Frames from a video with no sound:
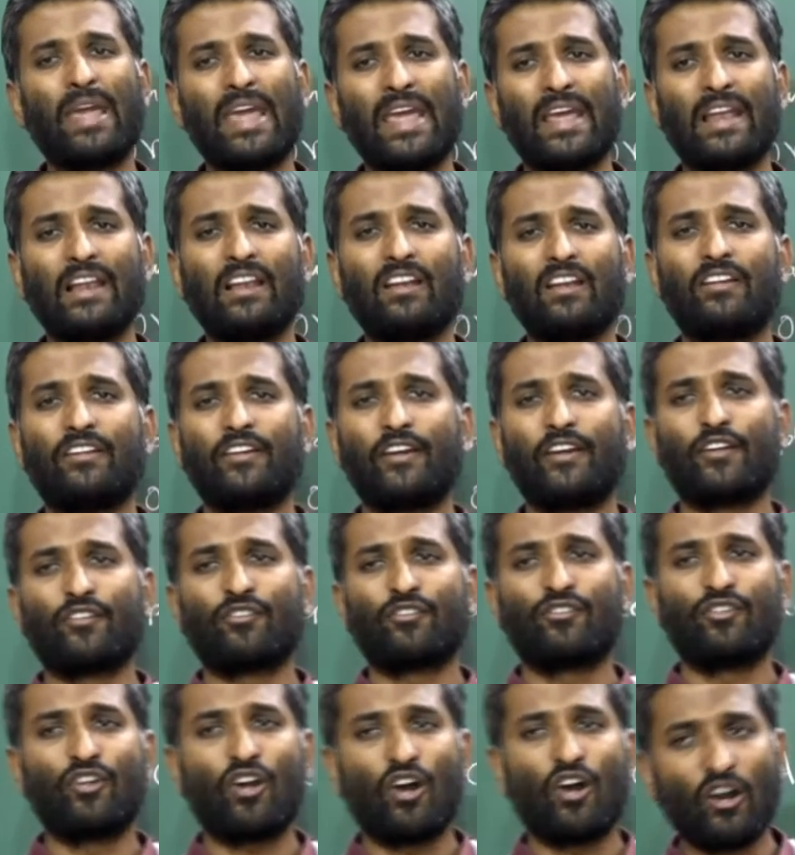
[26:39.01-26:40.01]
mail
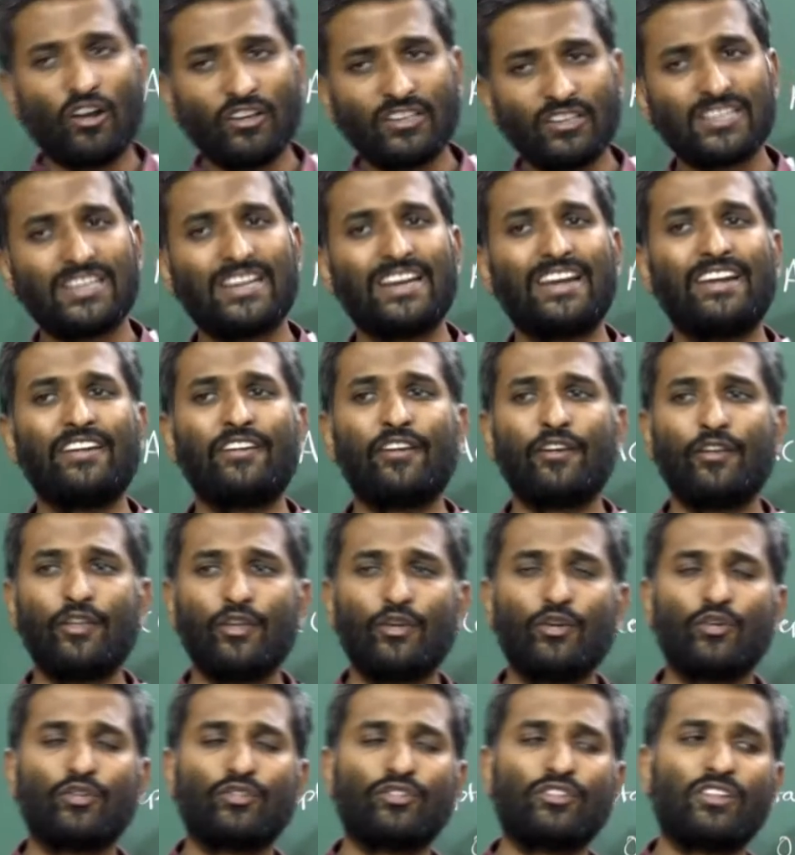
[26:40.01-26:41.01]
does not
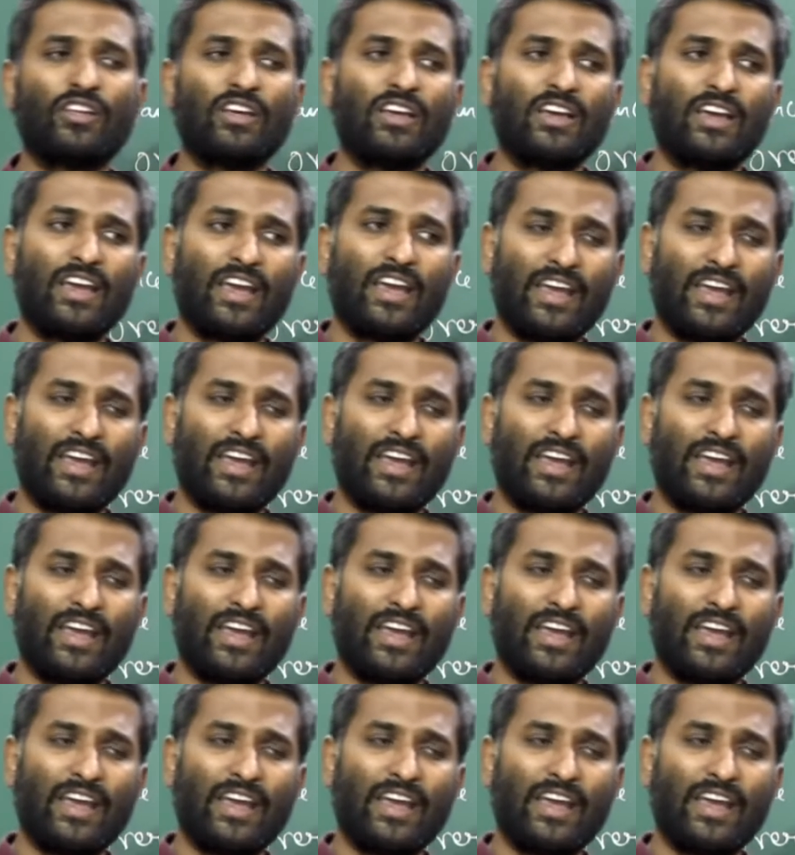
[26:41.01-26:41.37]
introduce